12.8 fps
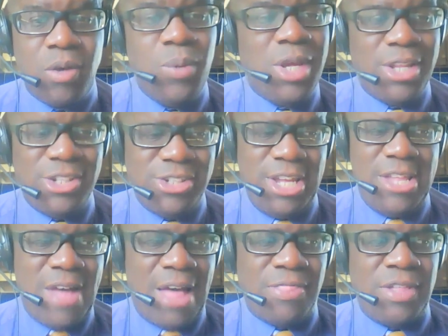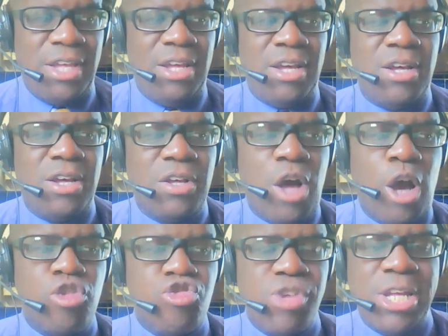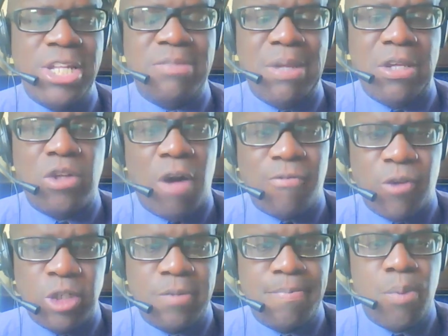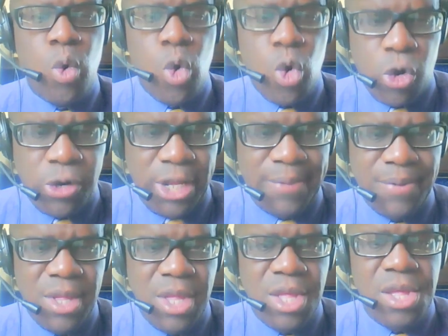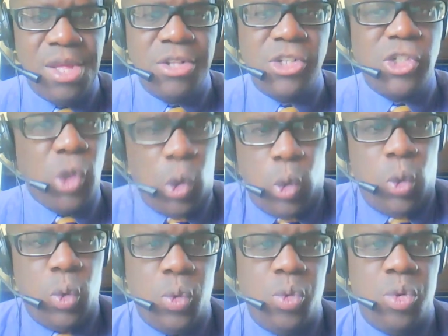we can see that the country is being governed poorly. So